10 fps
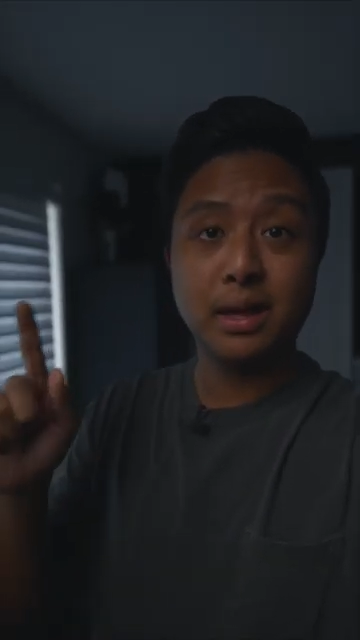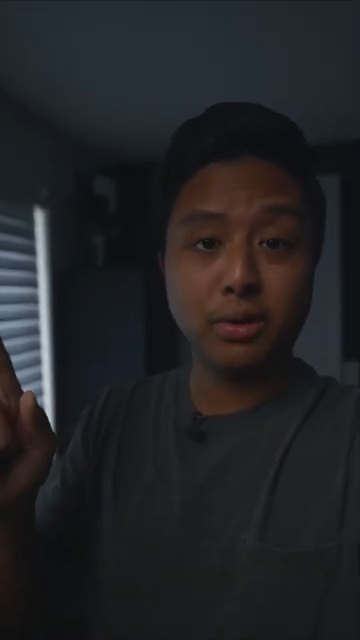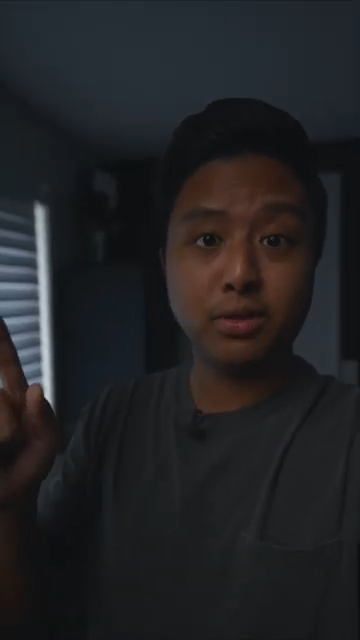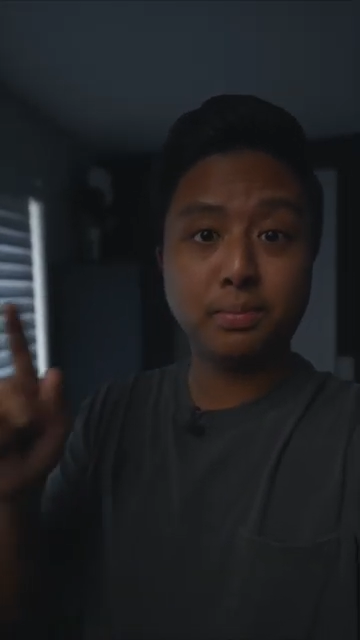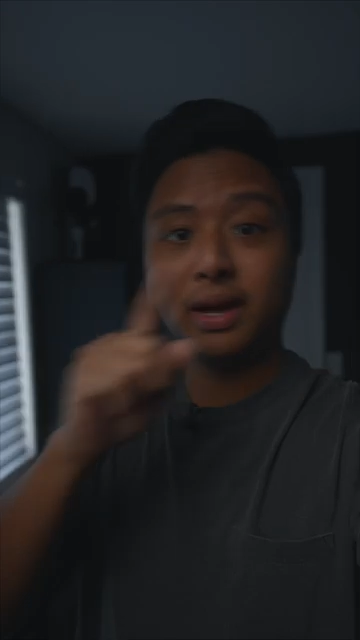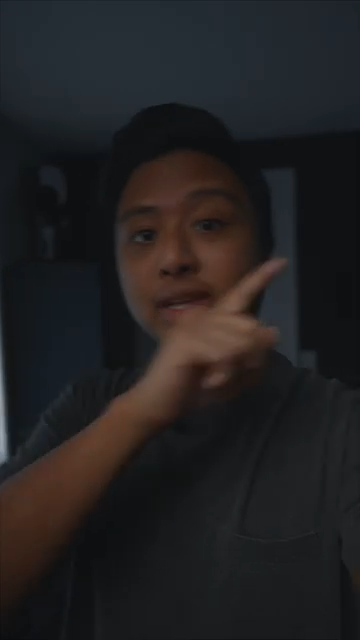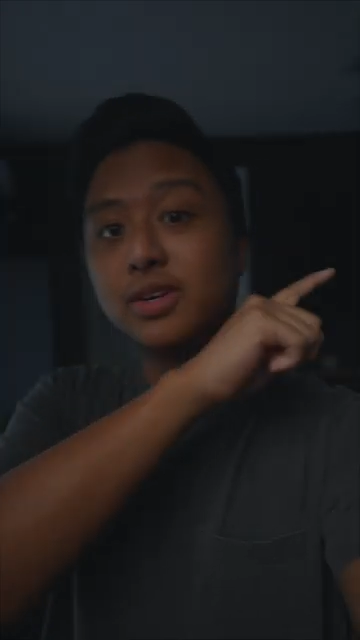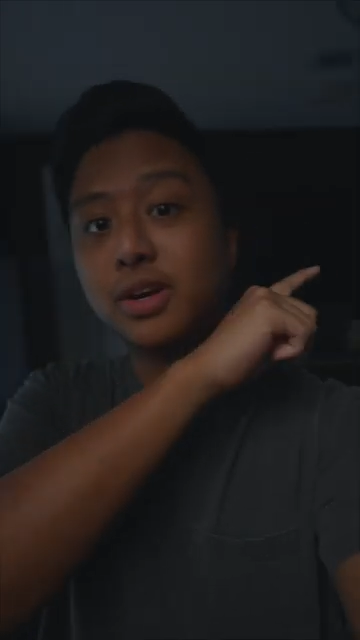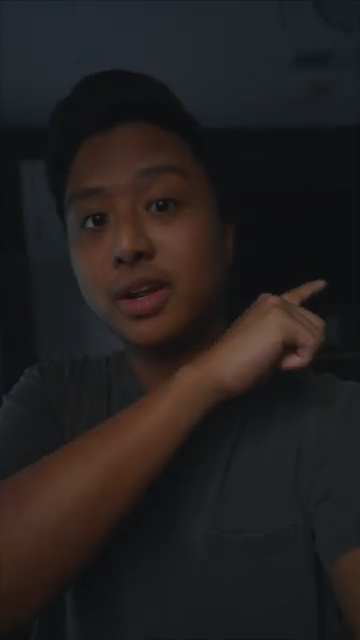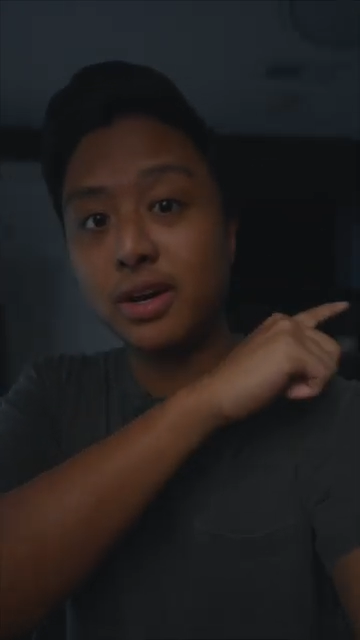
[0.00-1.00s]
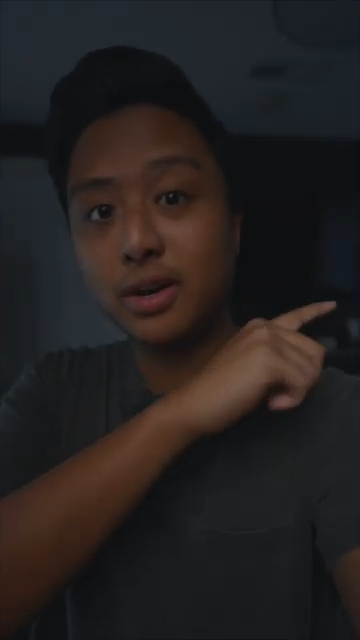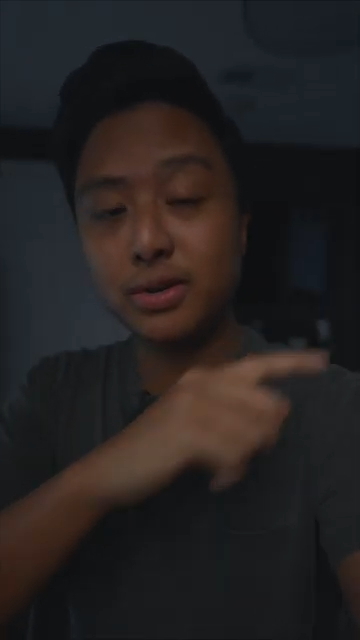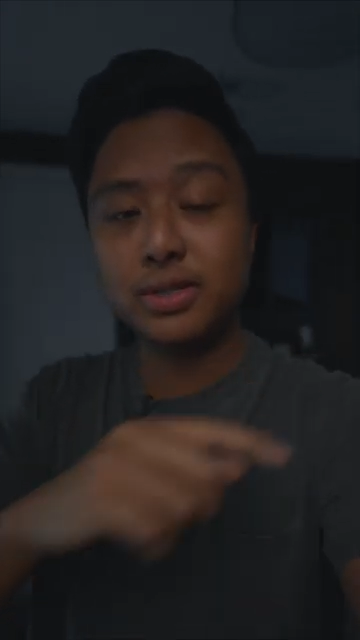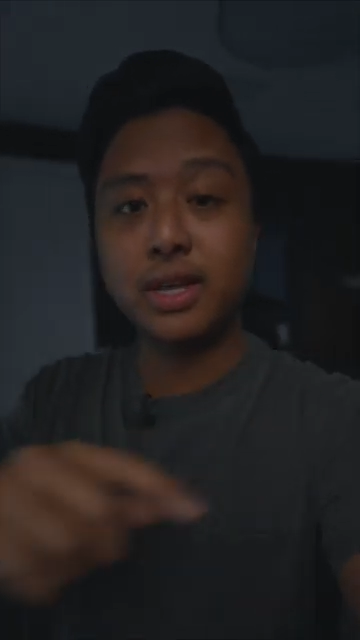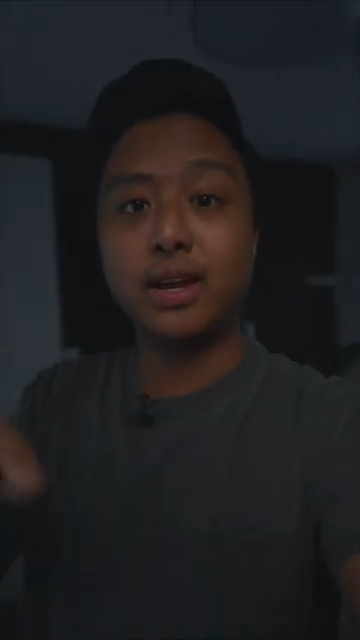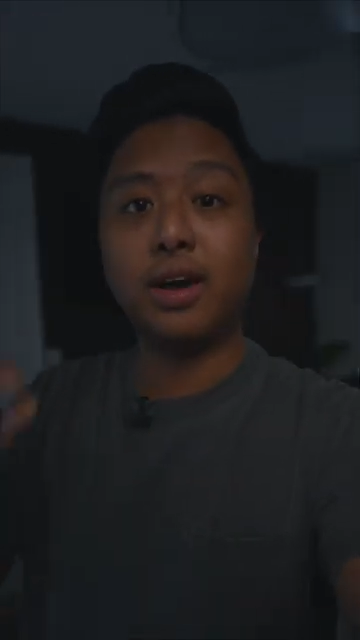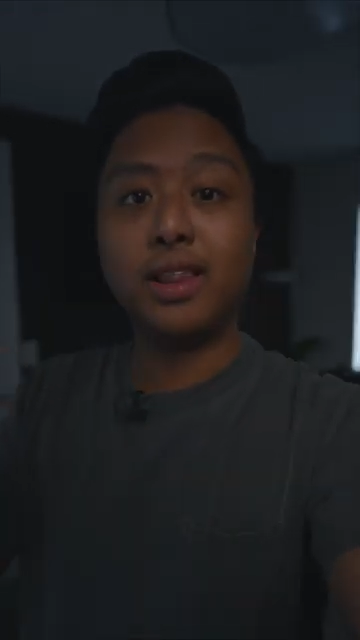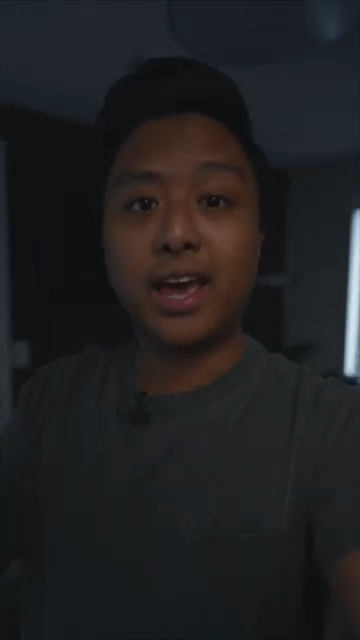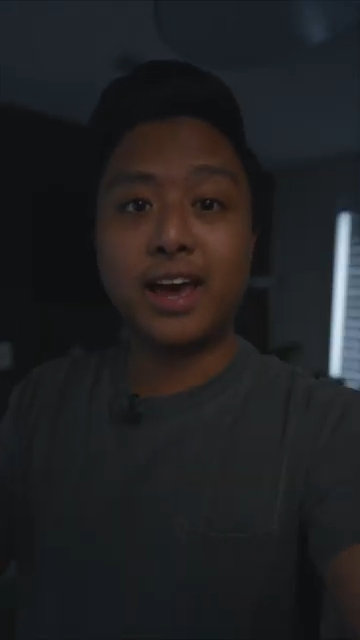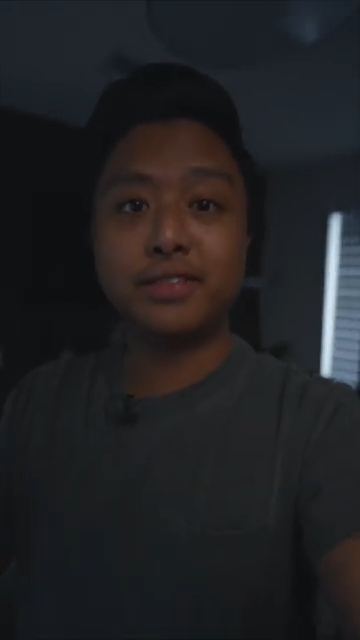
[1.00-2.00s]
both blinds are closed and
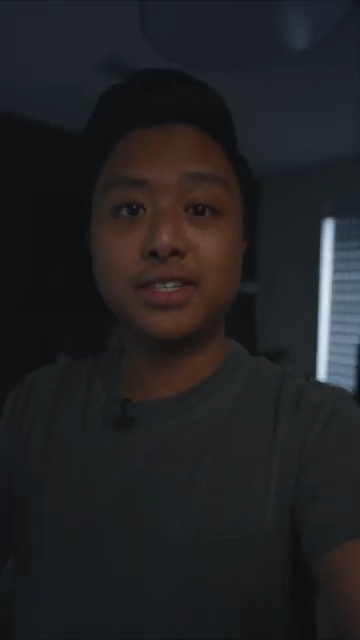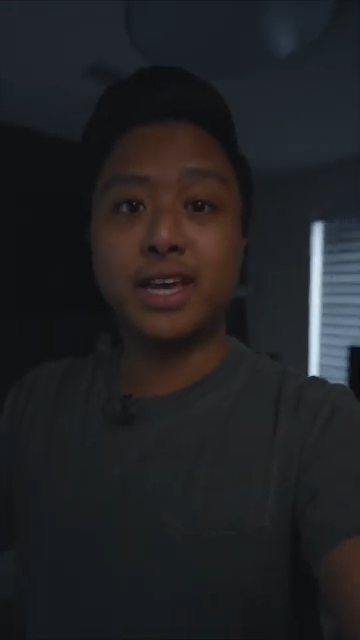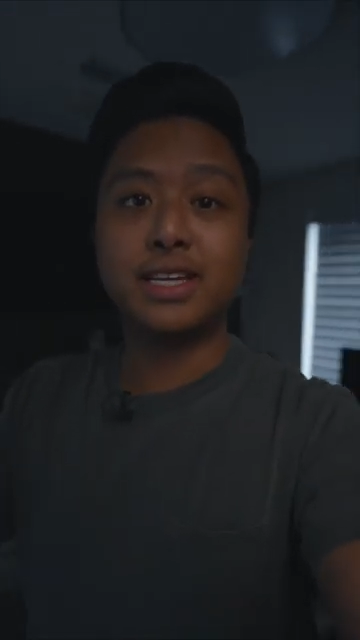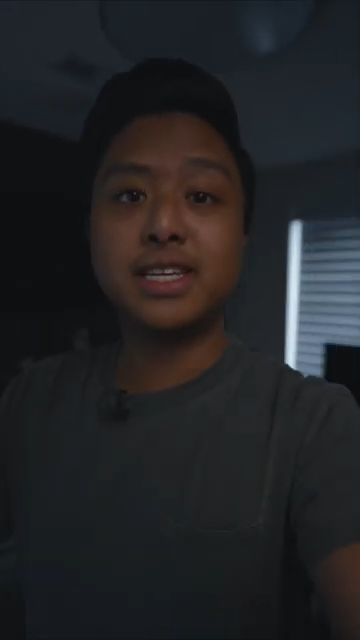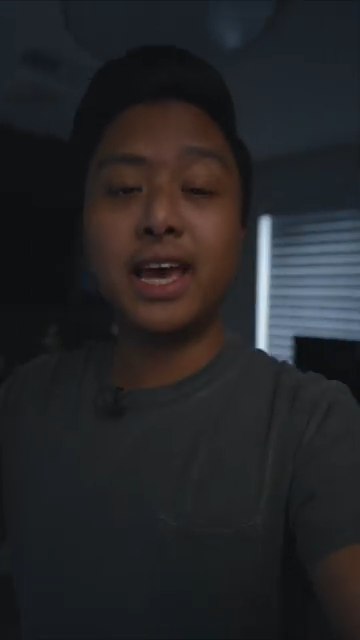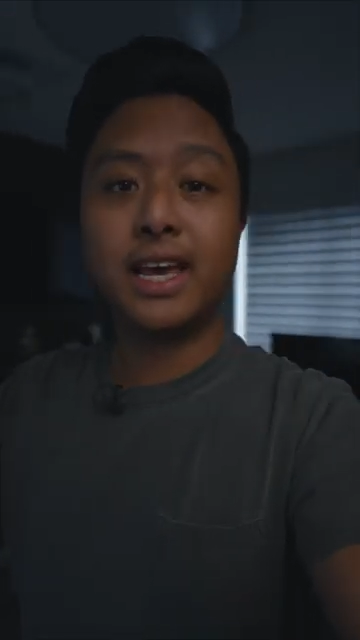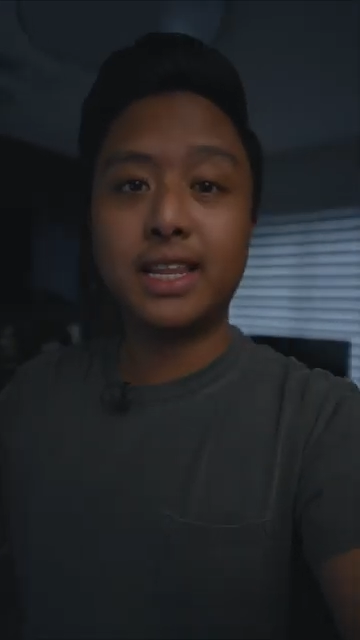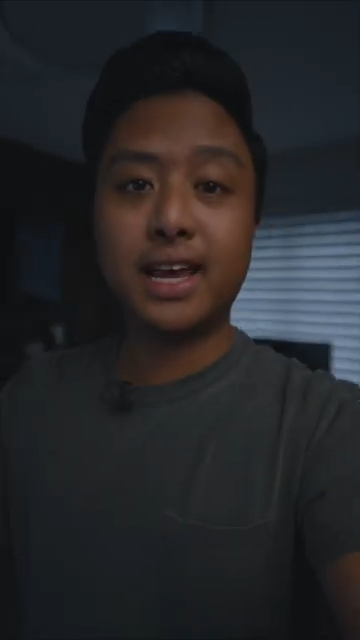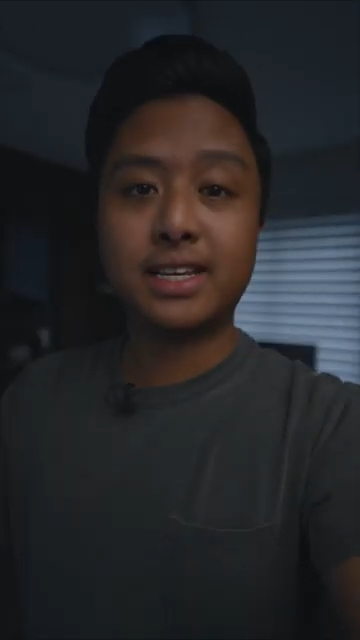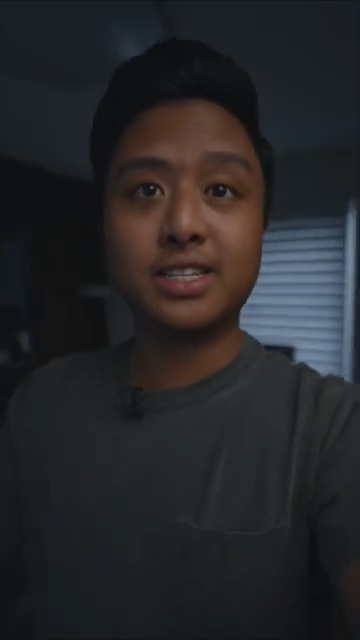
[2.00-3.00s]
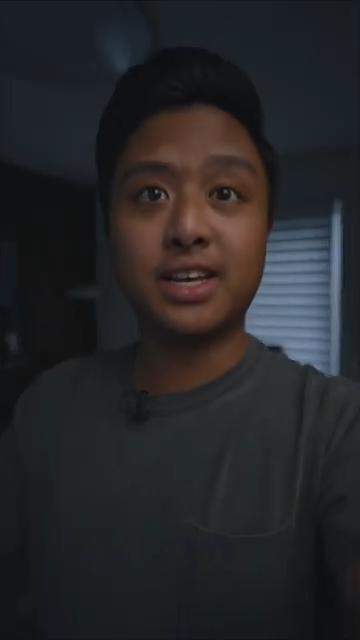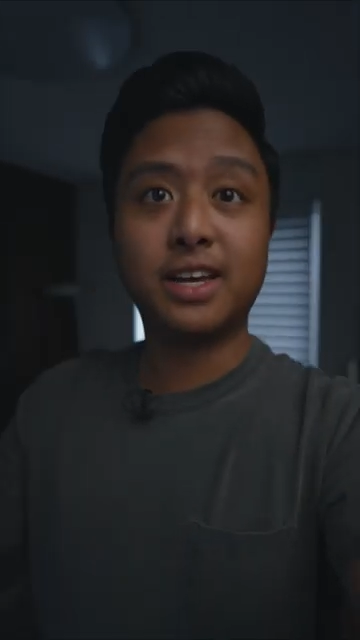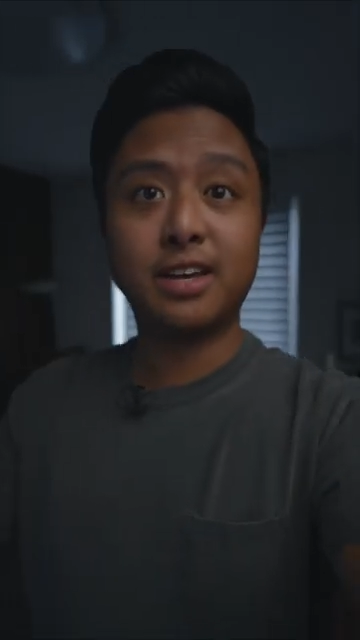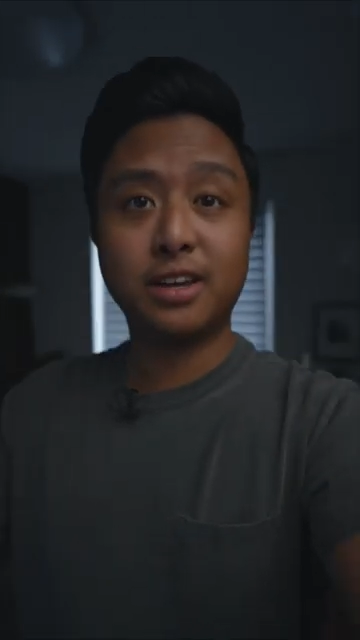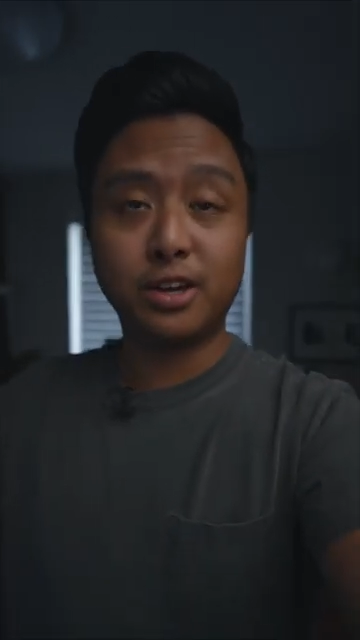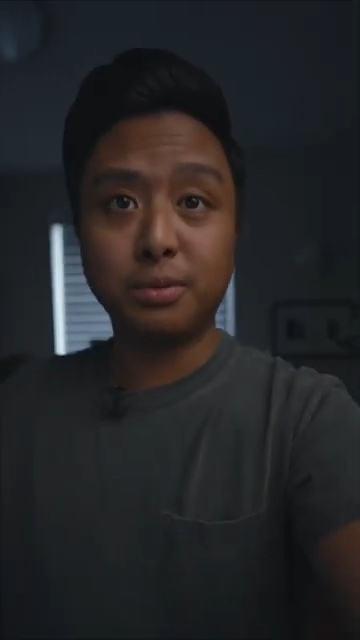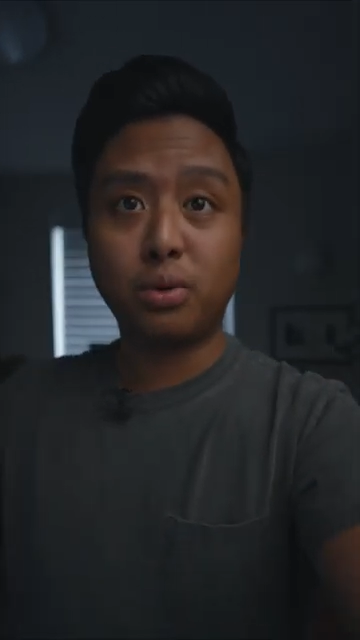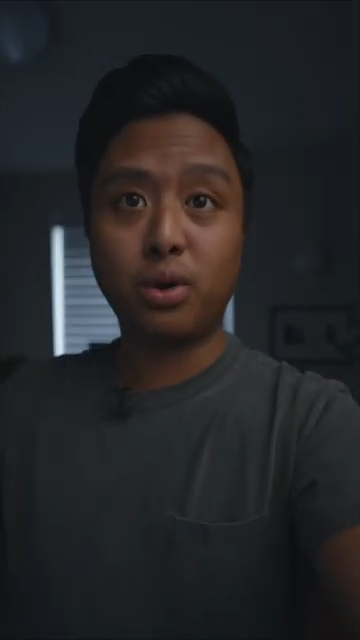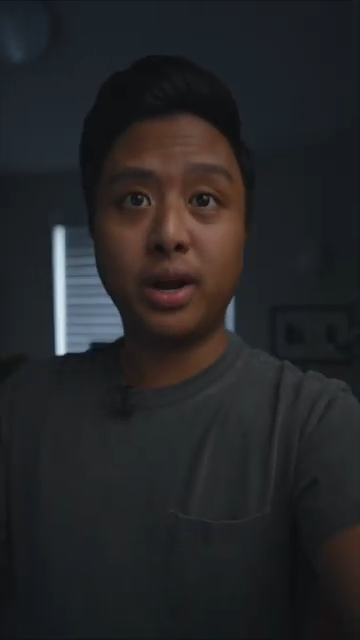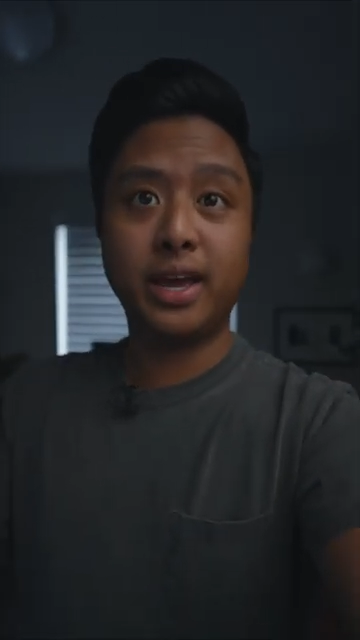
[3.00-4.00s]
all I have to say is hey Alexa good
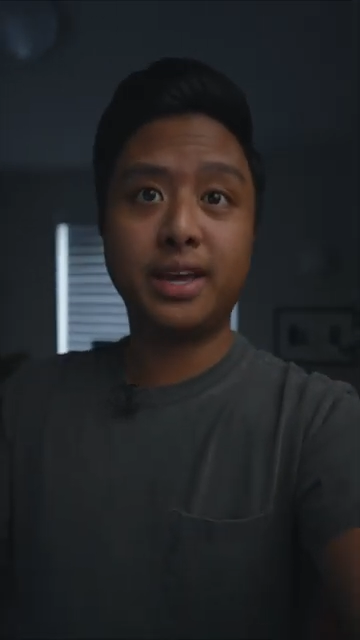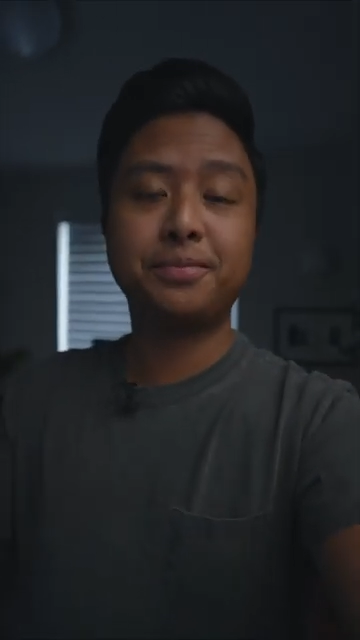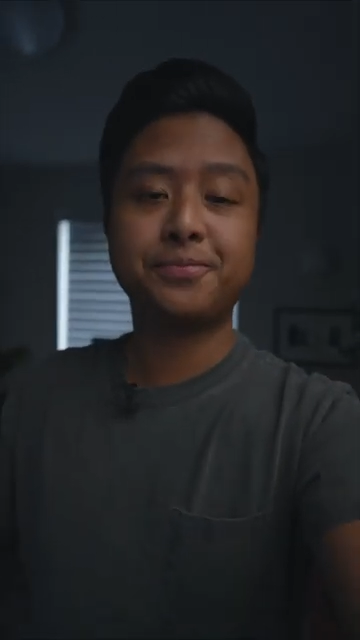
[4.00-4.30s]
morning